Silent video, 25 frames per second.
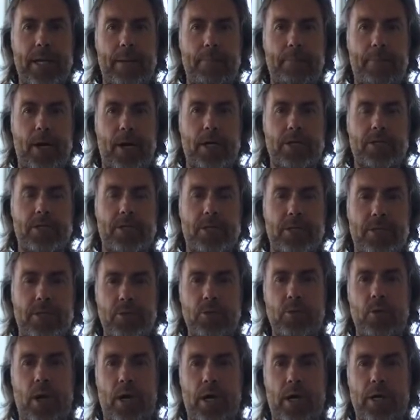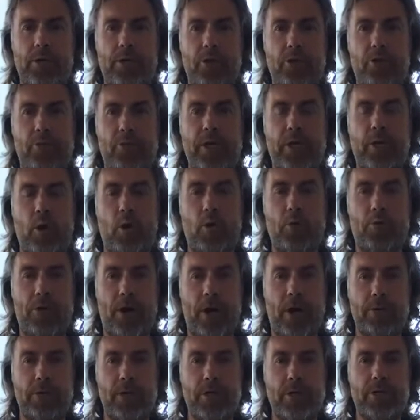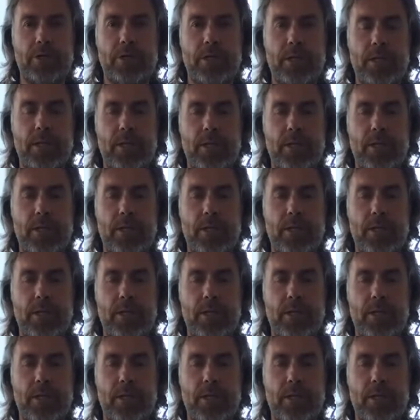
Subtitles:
and Bas, who are the three co-founders,